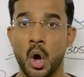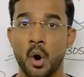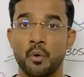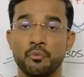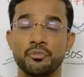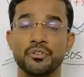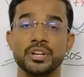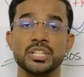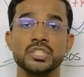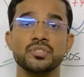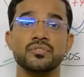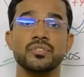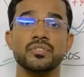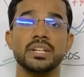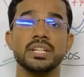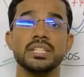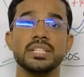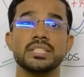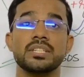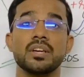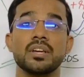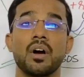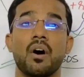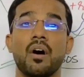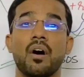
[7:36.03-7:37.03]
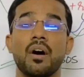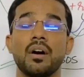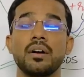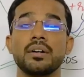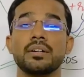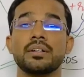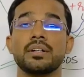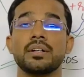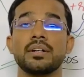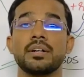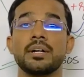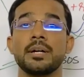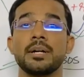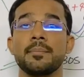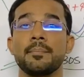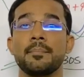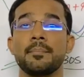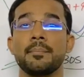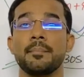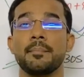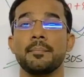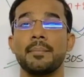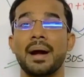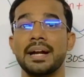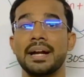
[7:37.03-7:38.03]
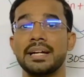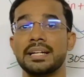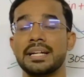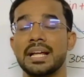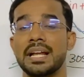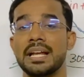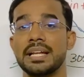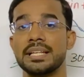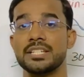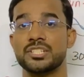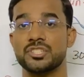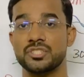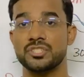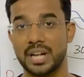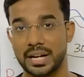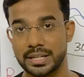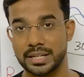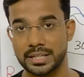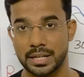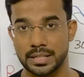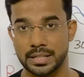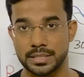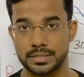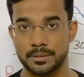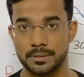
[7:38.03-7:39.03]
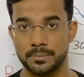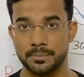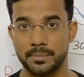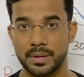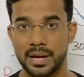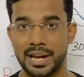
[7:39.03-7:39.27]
First one is the altered mental status,